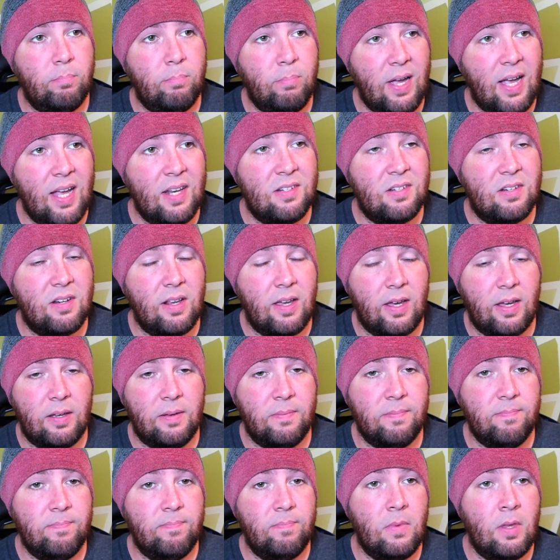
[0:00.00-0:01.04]
Pat Stay
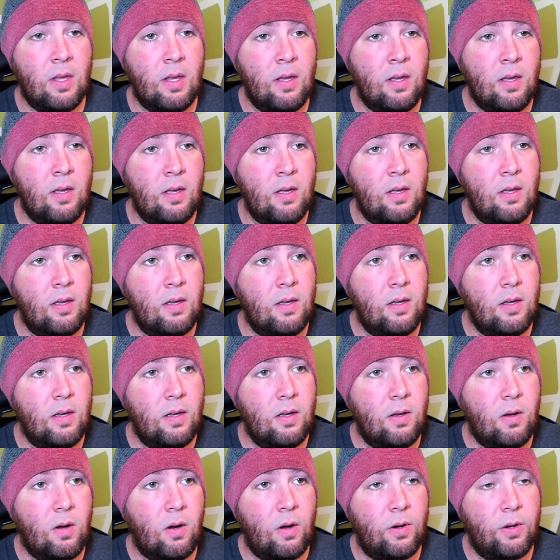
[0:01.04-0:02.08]

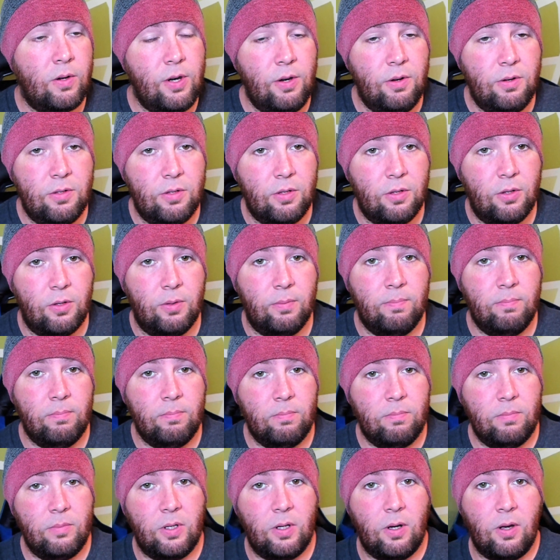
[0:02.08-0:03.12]
on YouTube.
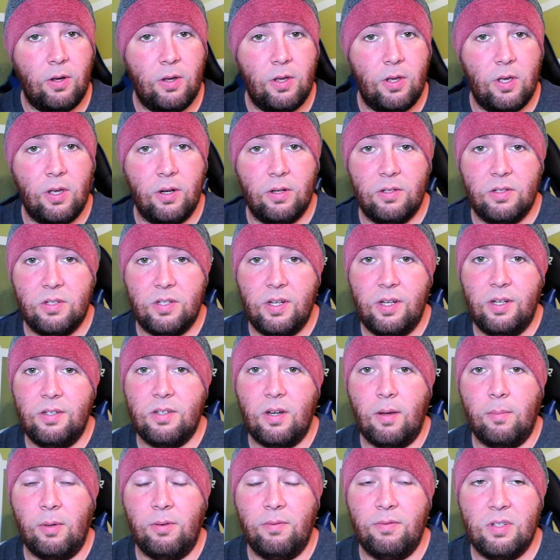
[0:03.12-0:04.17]
You know, you can see
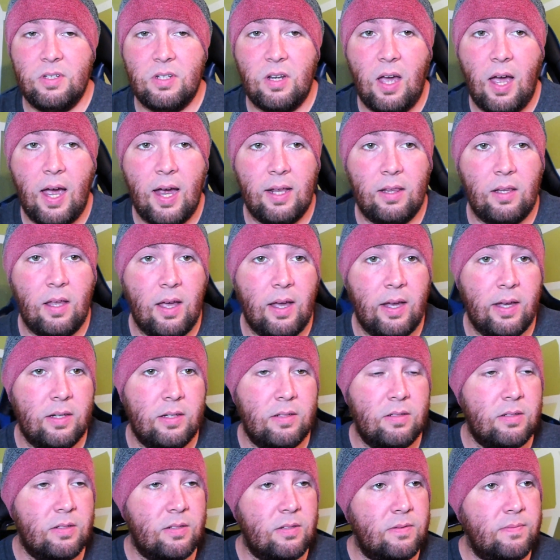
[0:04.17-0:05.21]
some of his
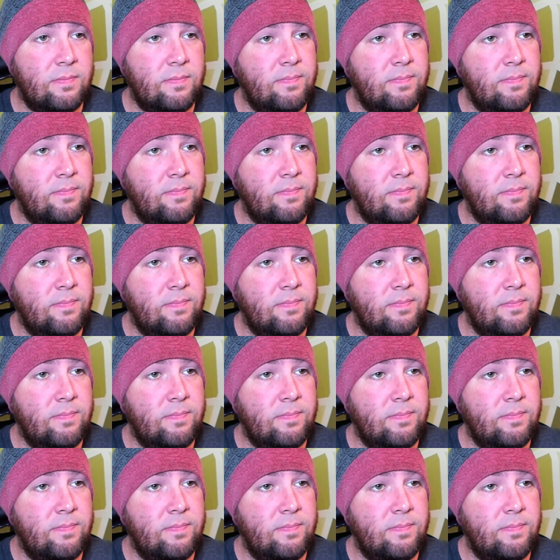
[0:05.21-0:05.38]
highlights.